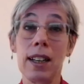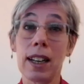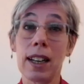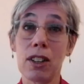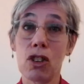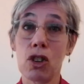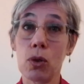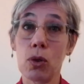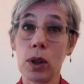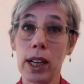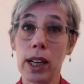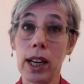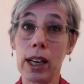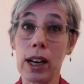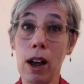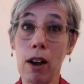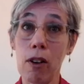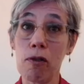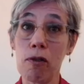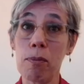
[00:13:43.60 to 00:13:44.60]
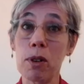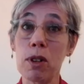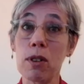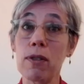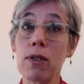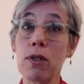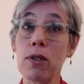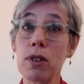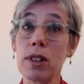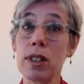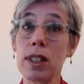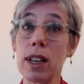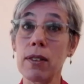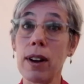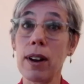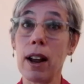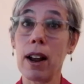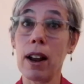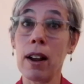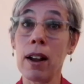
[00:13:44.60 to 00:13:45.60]
That's shocking enough, but of course
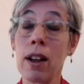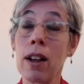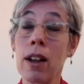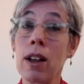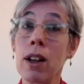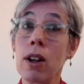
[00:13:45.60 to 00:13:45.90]
there are